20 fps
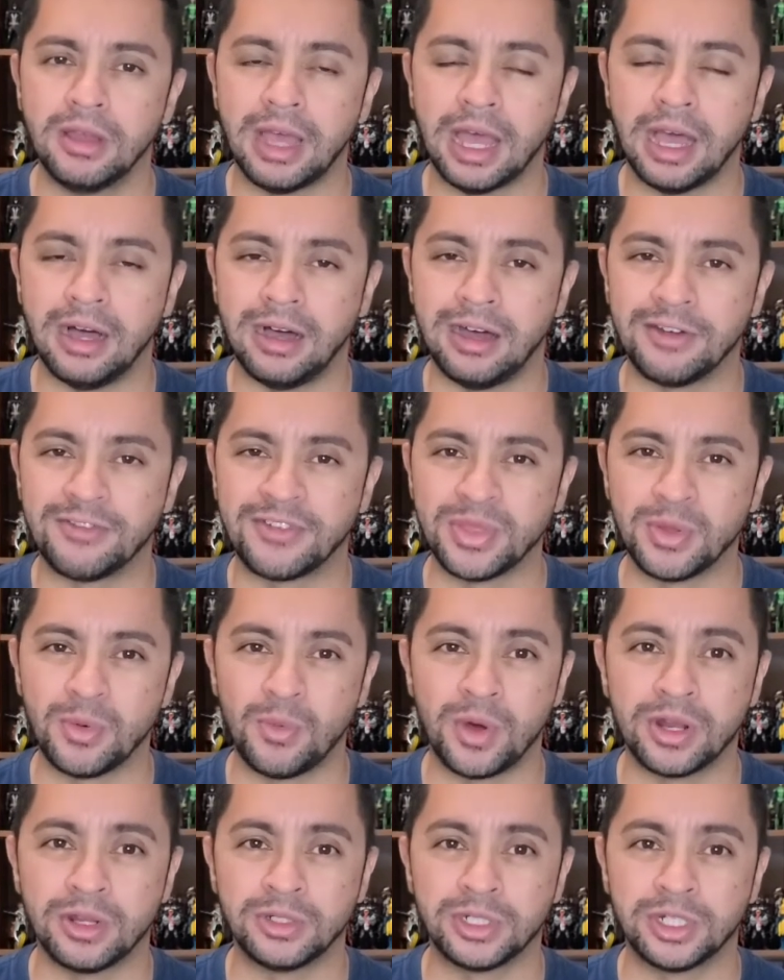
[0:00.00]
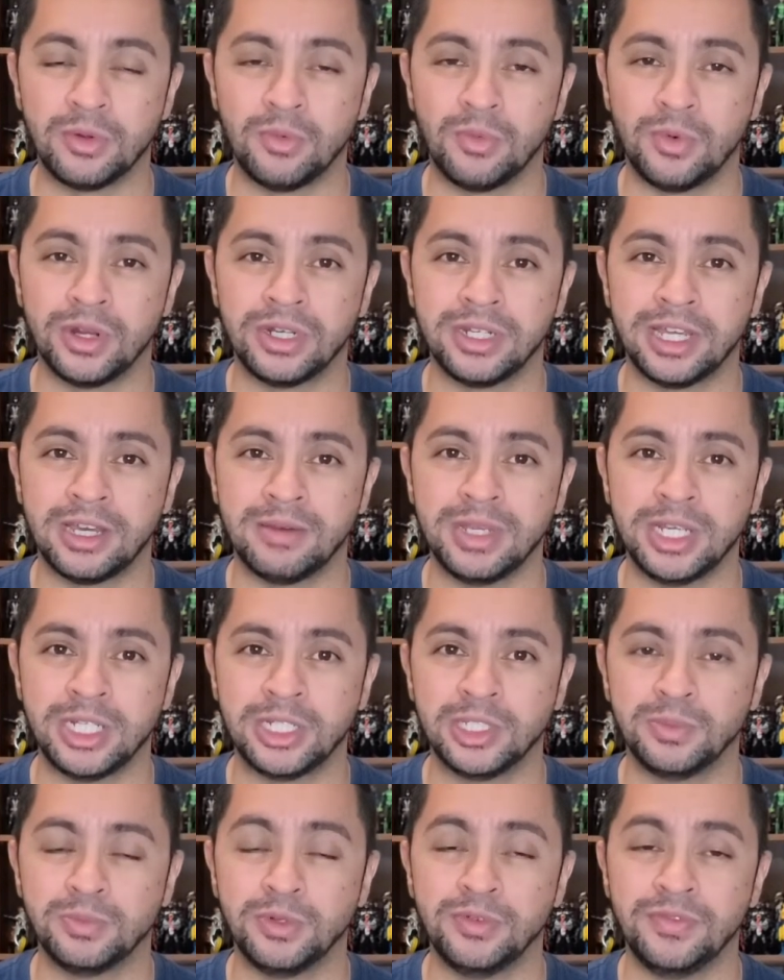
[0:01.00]
from the 101
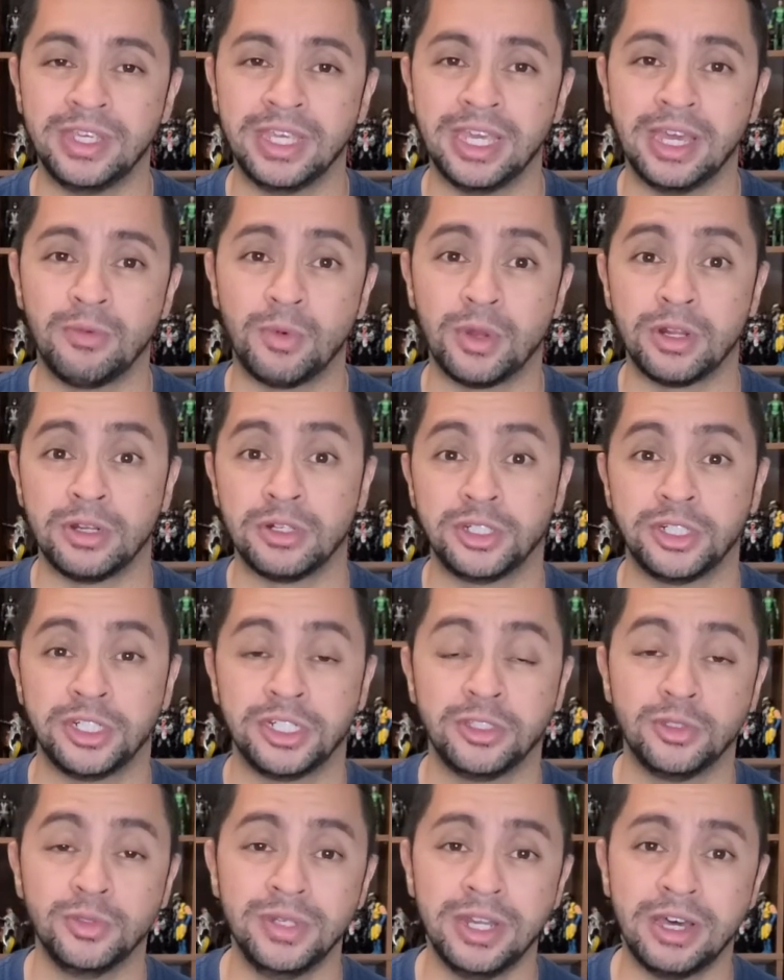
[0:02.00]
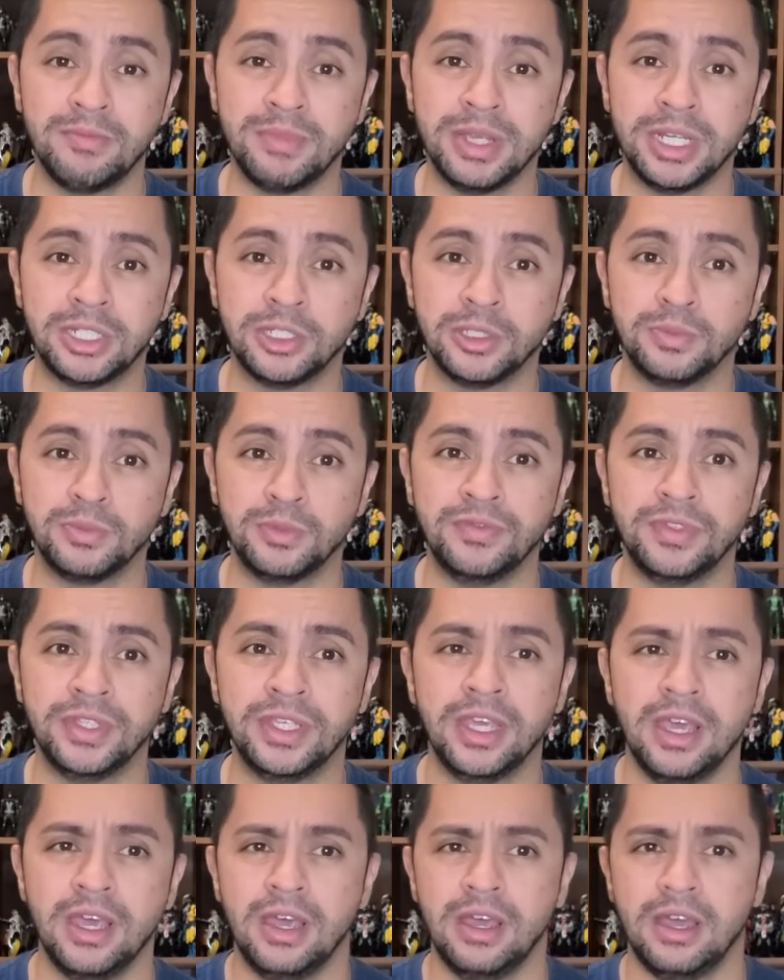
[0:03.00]
Dalmatians movie and 102 Dalmatians
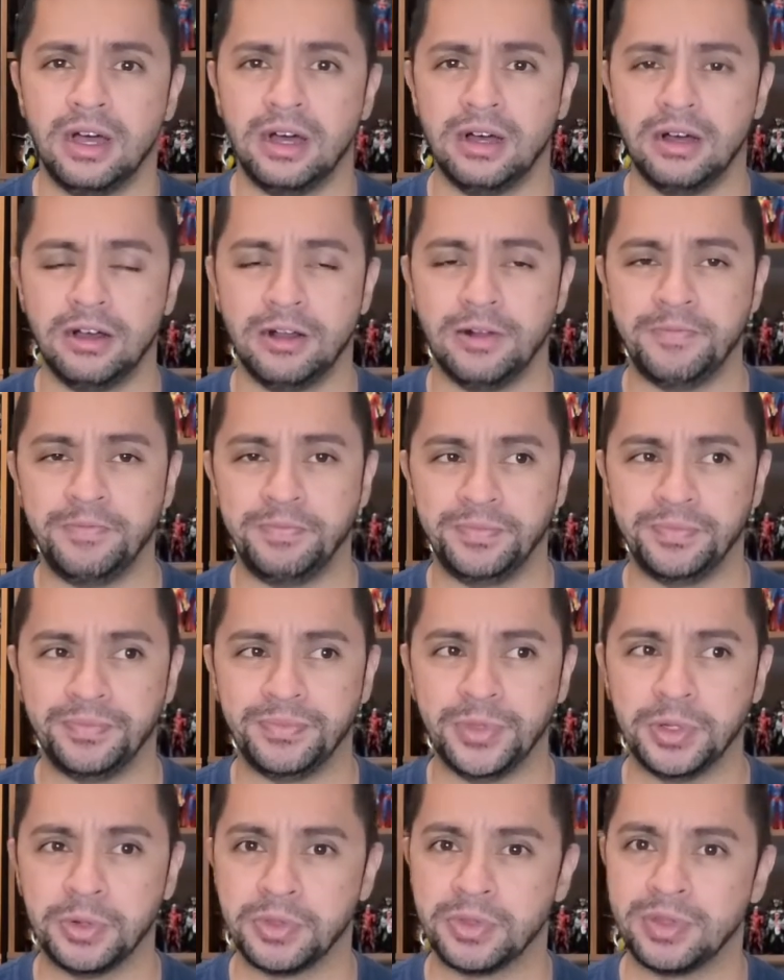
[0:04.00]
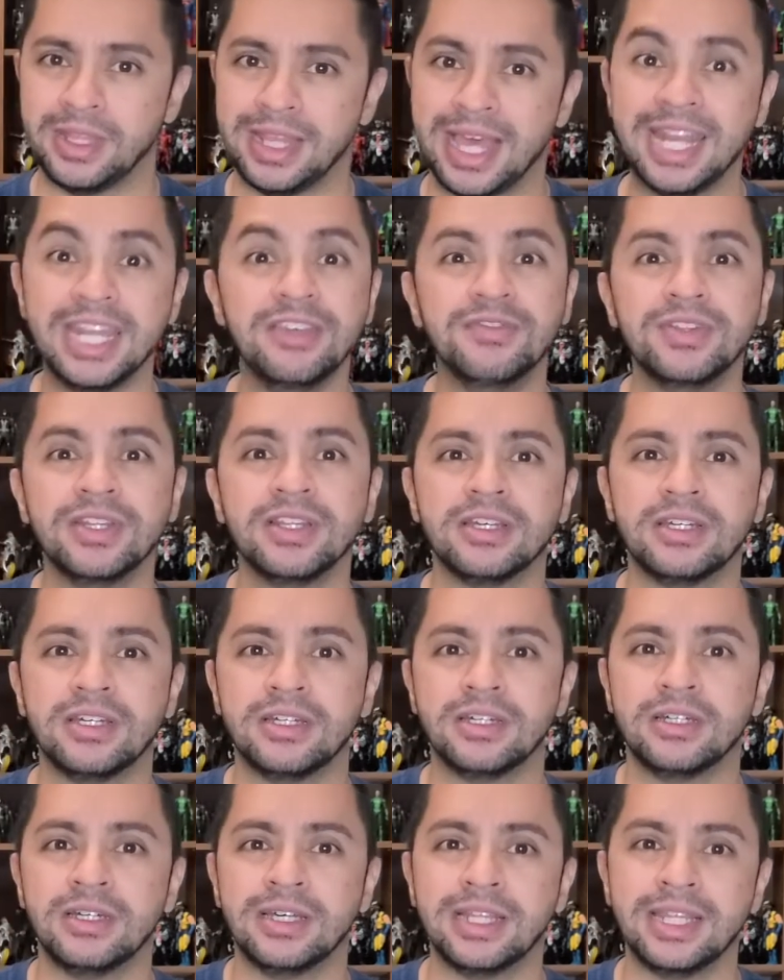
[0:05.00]
movie, you know, and even
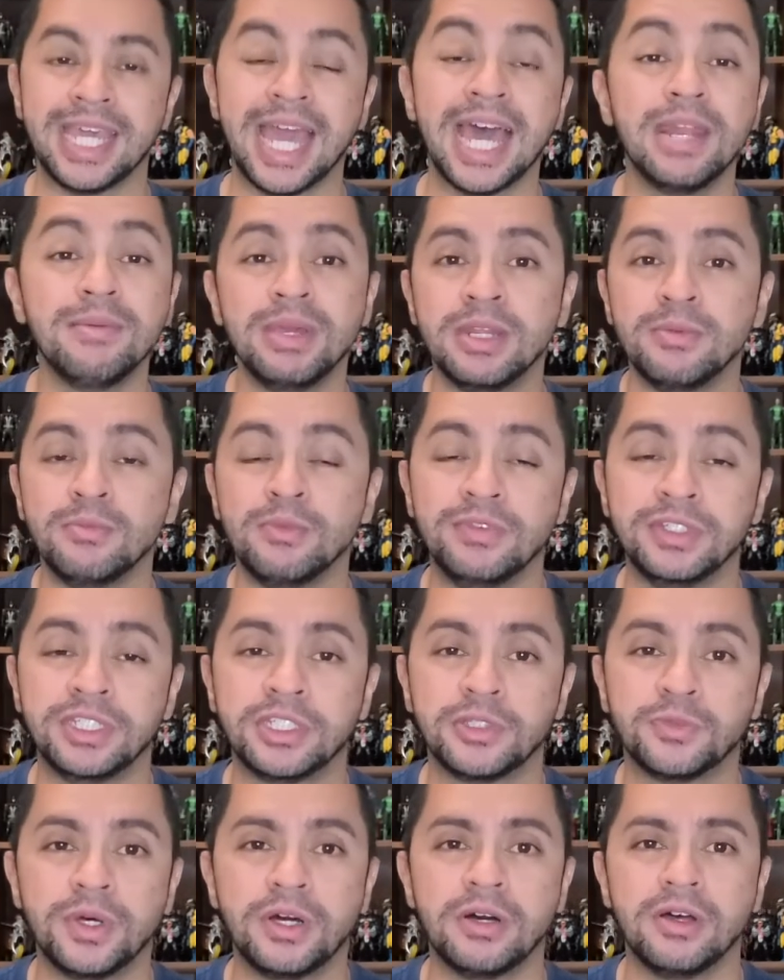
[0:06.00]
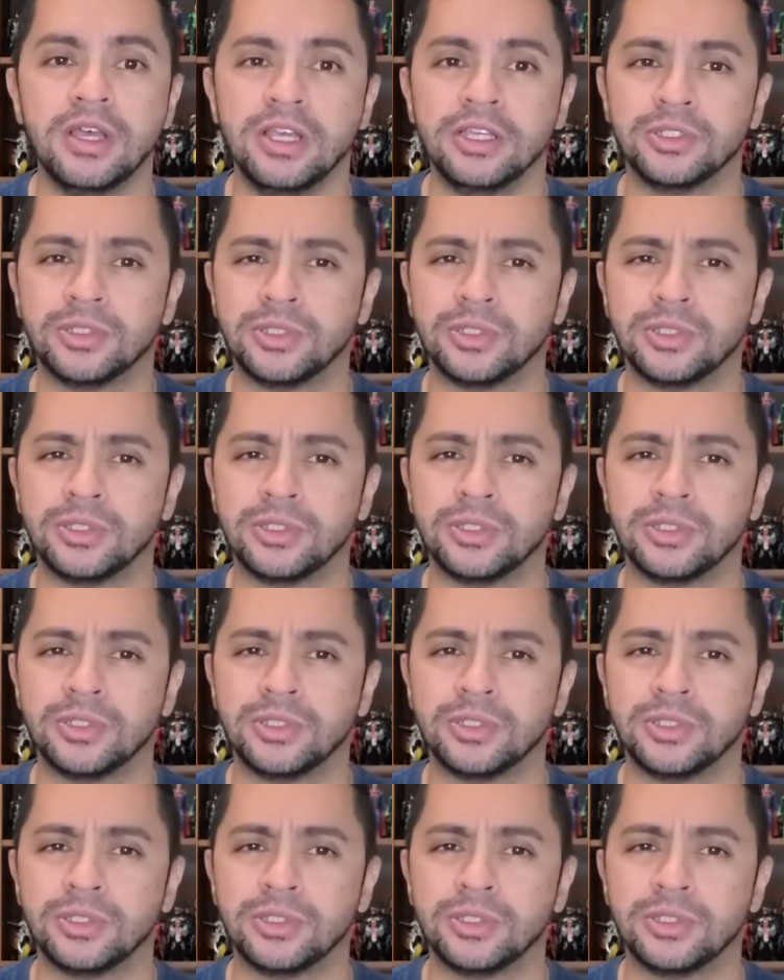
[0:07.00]
the animated movies as well.